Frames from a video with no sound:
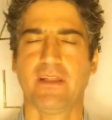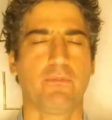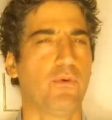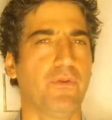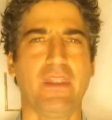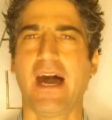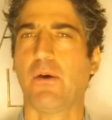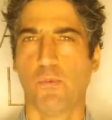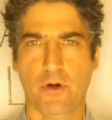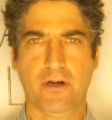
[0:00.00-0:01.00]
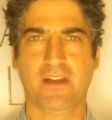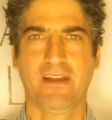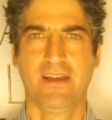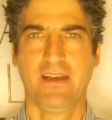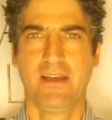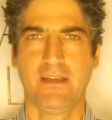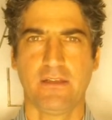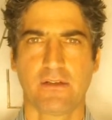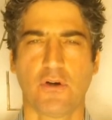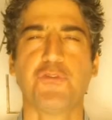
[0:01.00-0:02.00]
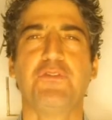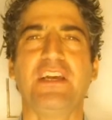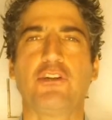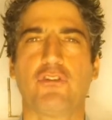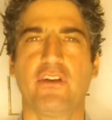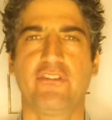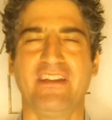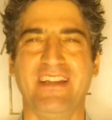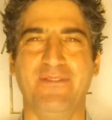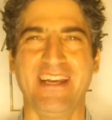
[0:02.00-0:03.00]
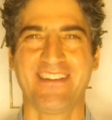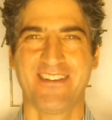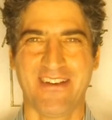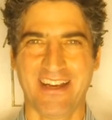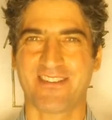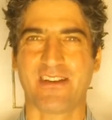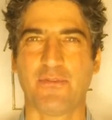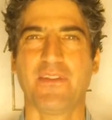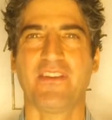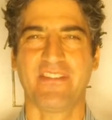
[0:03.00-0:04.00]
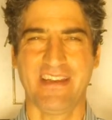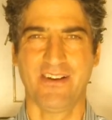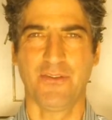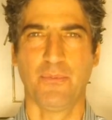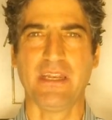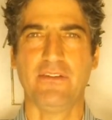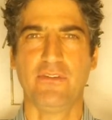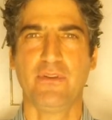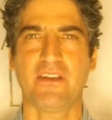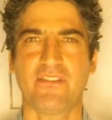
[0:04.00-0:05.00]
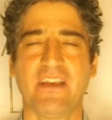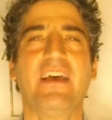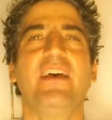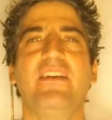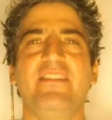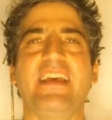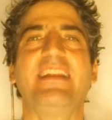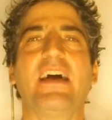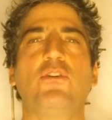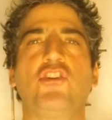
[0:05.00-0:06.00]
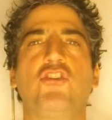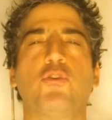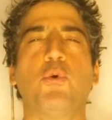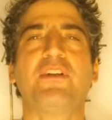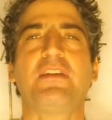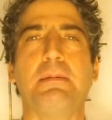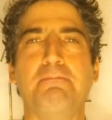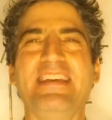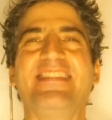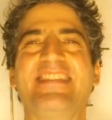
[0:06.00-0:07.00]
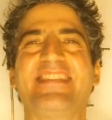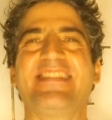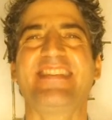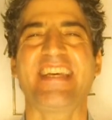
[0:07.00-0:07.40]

That will not work cultivate trust in advance of asking for the sale. The way to do this, send out short business